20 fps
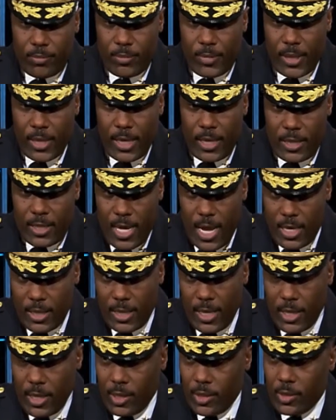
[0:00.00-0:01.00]
again, not
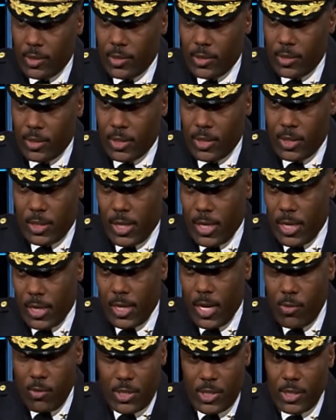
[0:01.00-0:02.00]
getting, because
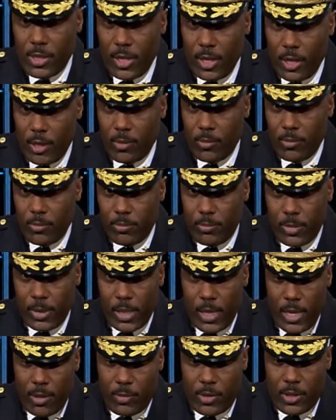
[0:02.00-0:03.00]
I wasn't there, but
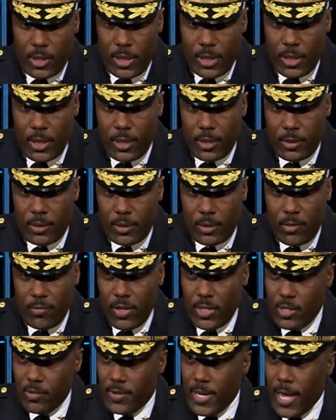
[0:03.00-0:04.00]
I was a
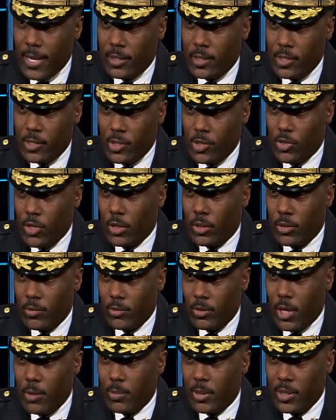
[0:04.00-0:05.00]
defensive tactics instructor
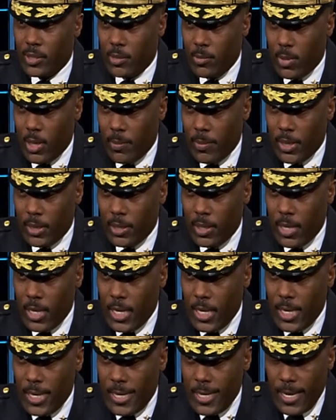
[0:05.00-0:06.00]
for our police department.
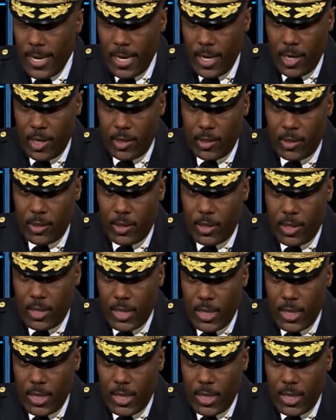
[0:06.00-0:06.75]
And